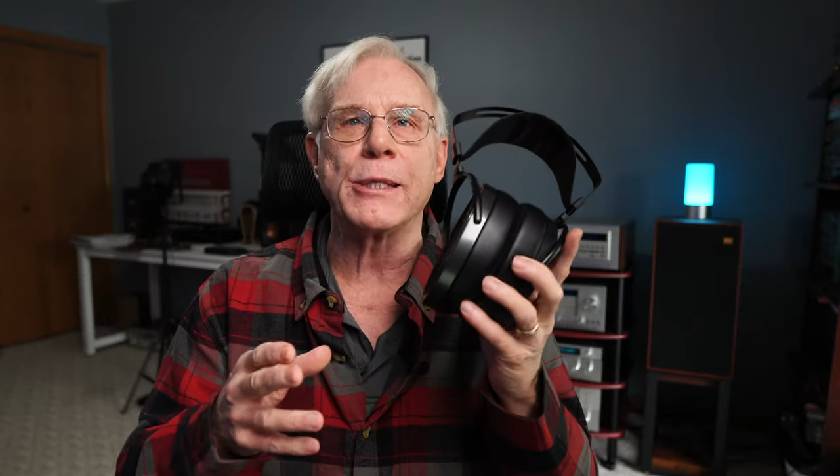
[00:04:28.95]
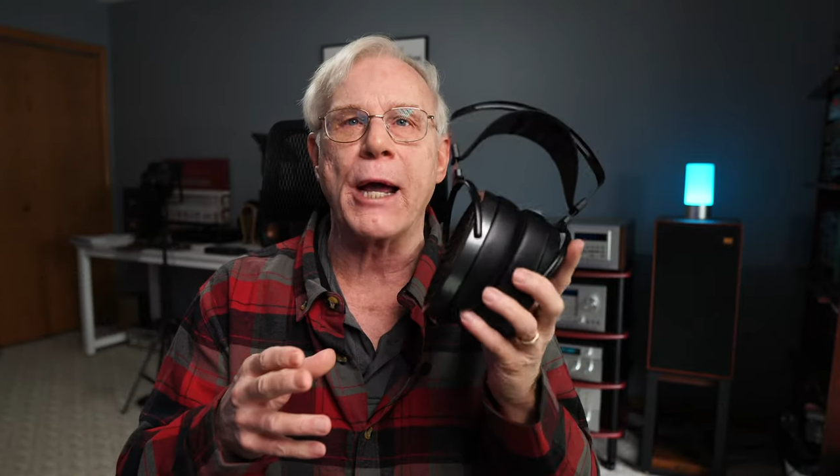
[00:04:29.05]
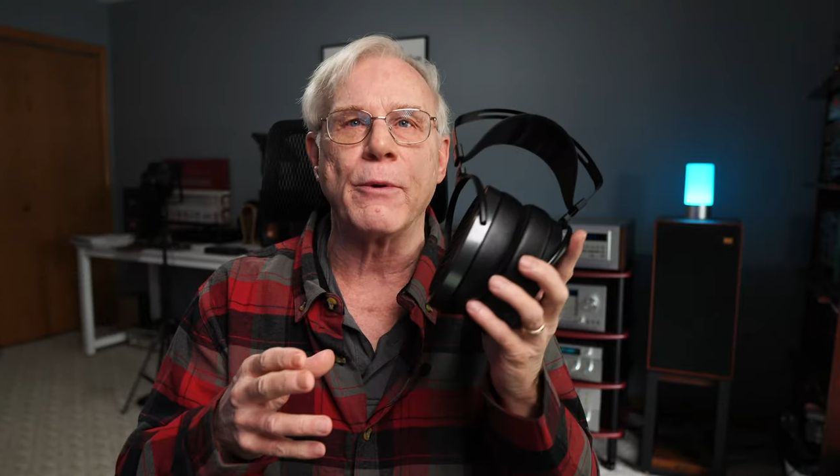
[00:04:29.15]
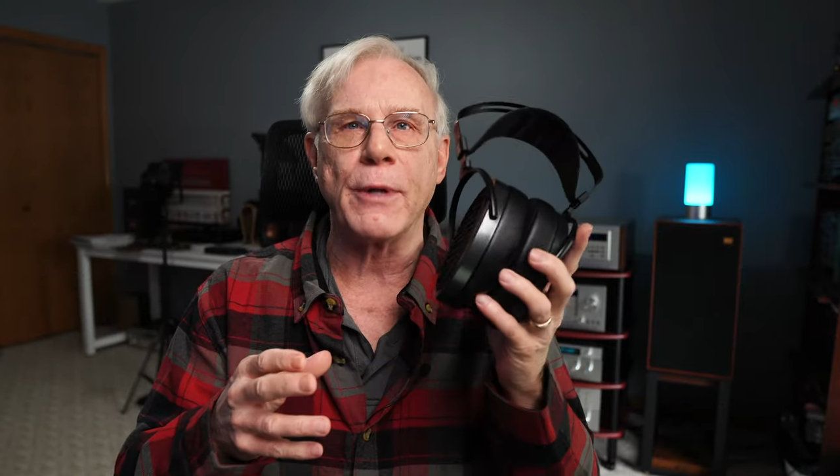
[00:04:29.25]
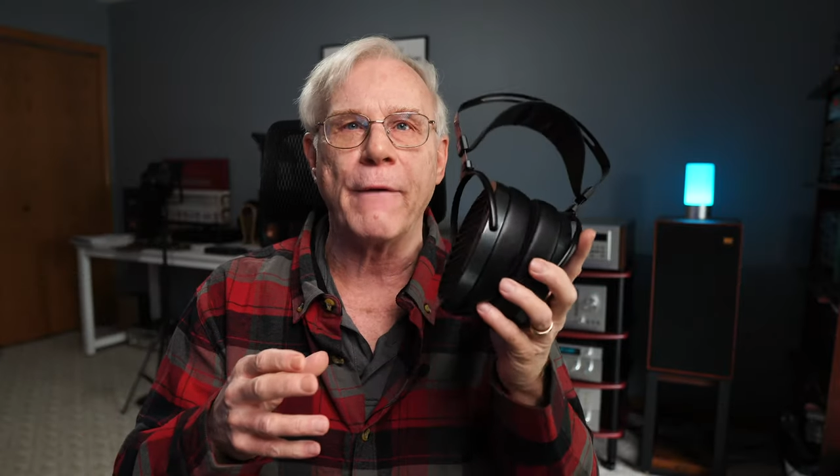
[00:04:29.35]

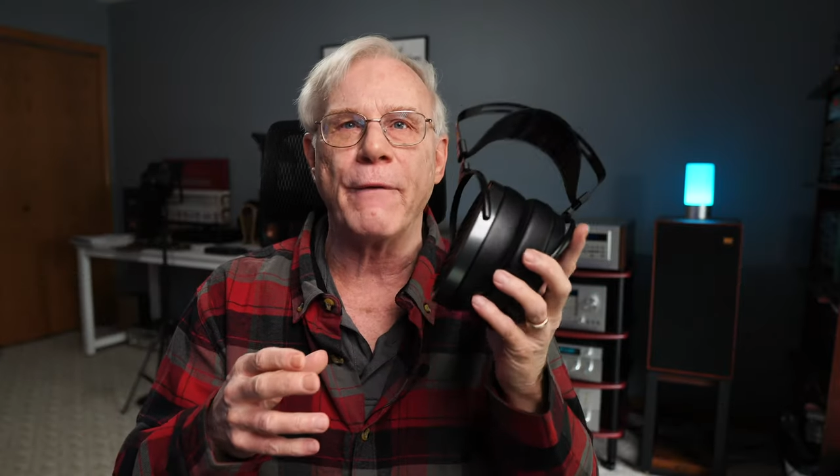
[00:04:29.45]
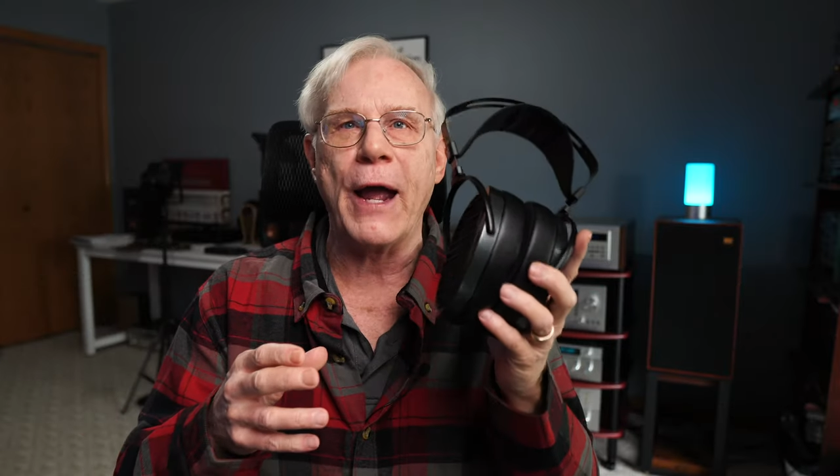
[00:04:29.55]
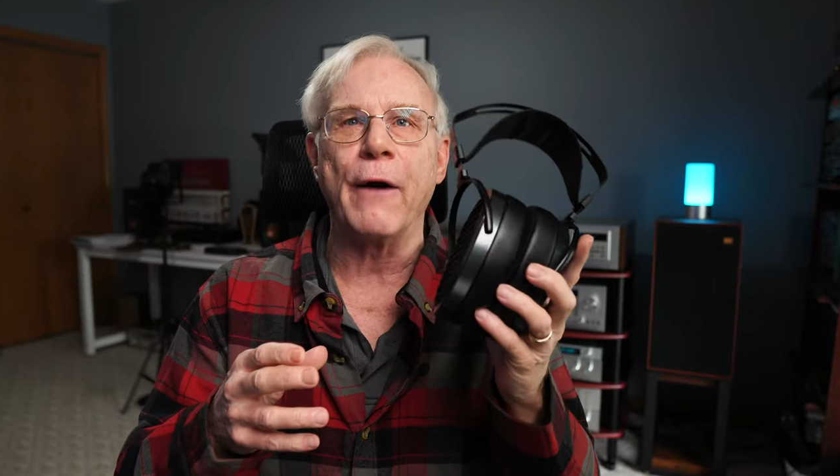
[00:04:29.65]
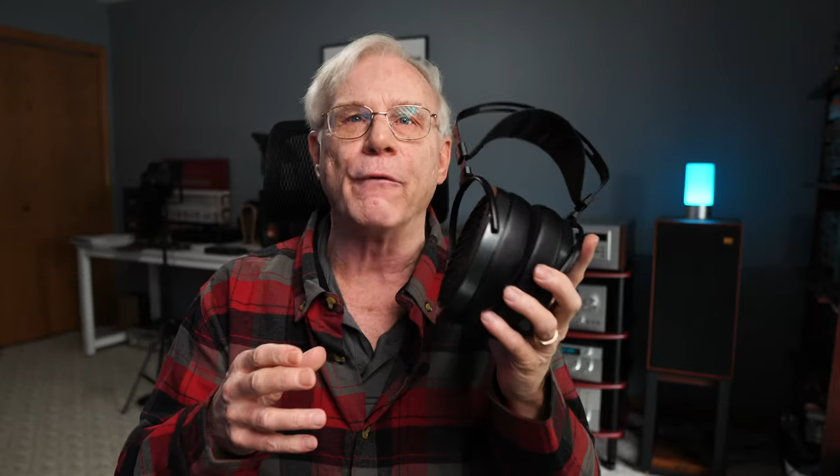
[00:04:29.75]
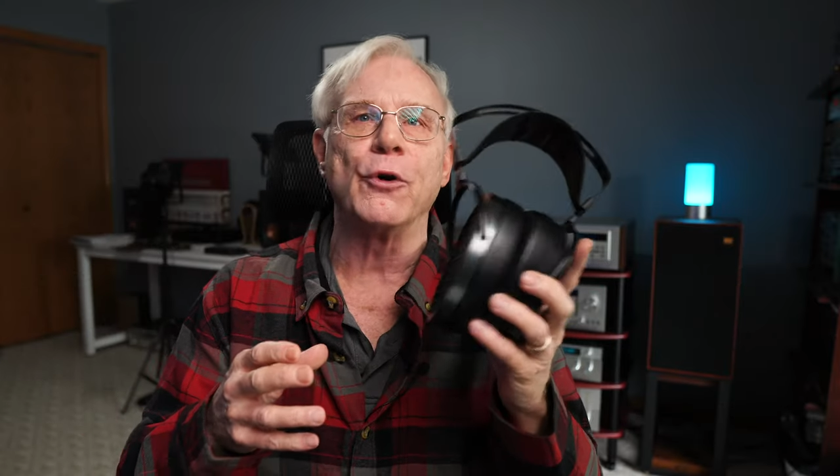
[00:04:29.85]
sounds I've
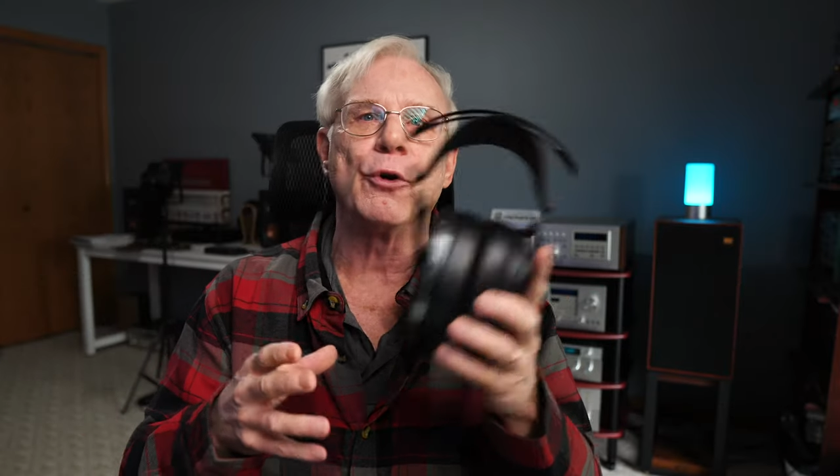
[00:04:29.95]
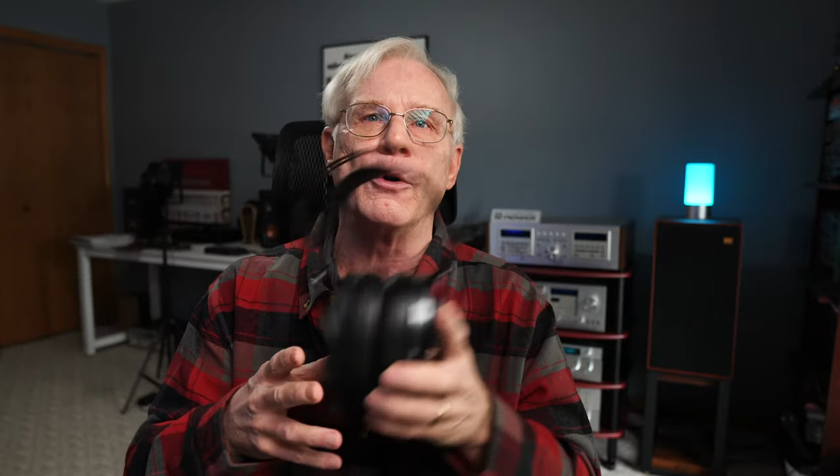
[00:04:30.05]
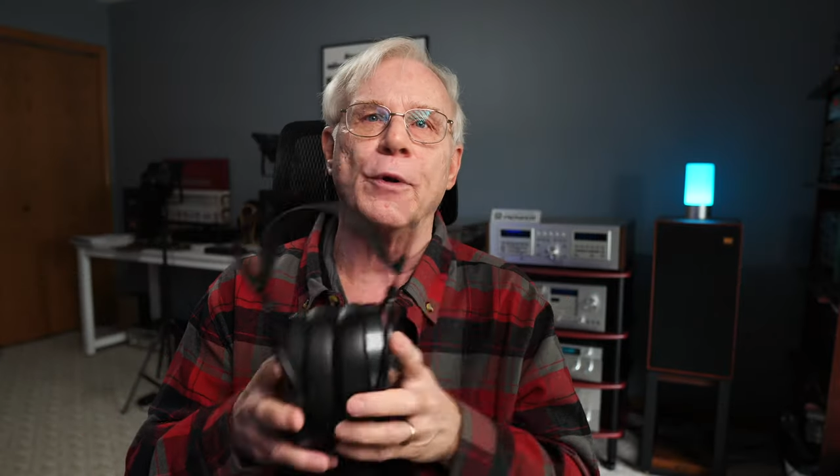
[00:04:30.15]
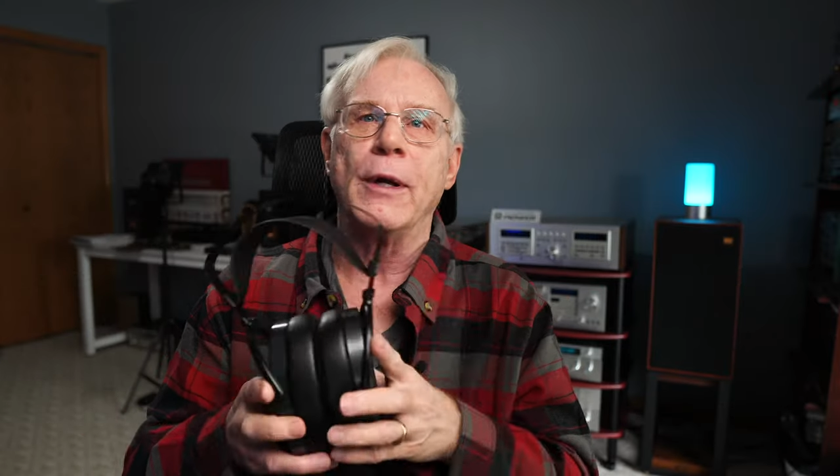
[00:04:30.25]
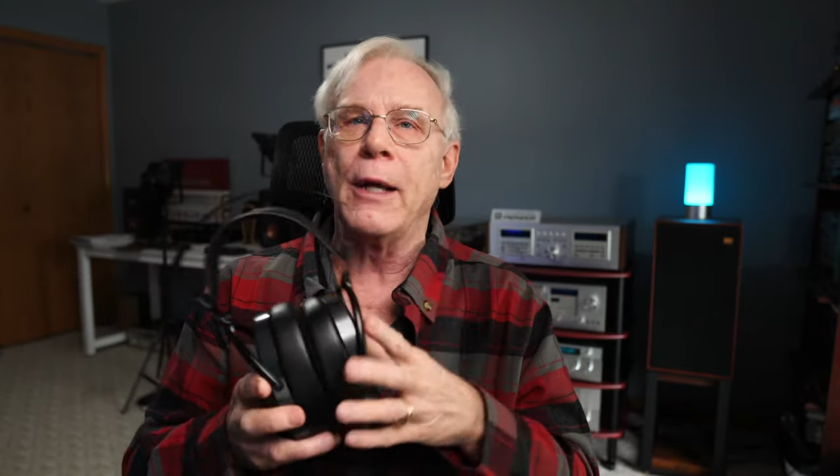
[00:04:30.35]
ever
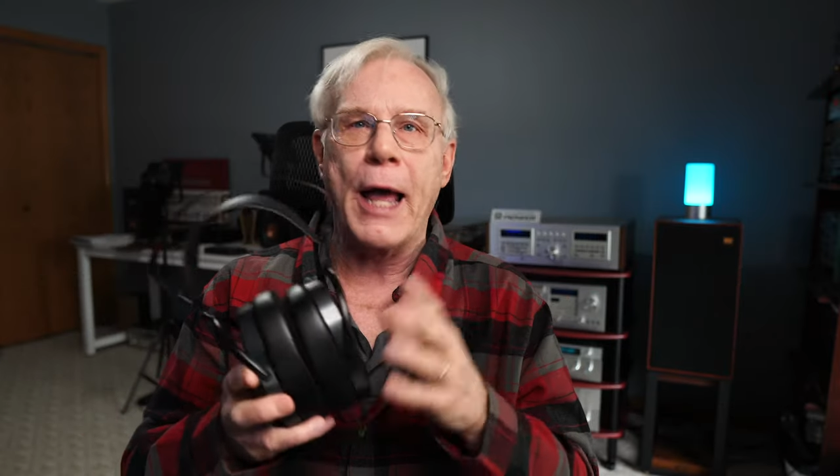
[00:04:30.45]
heard